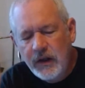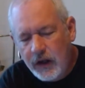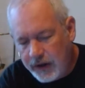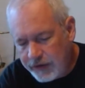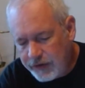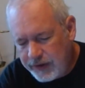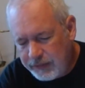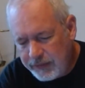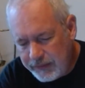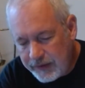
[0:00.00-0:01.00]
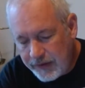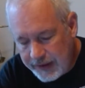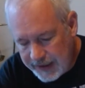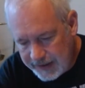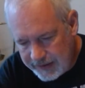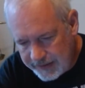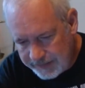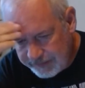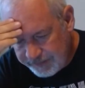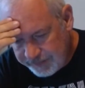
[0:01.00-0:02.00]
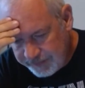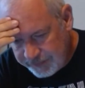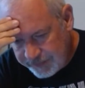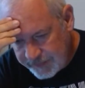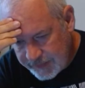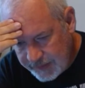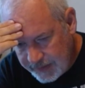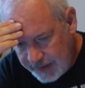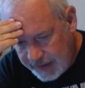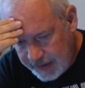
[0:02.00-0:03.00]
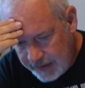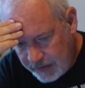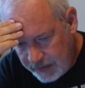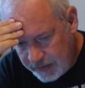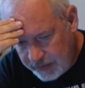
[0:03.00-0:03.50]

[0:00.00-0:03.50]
All right, so then we get to the end, and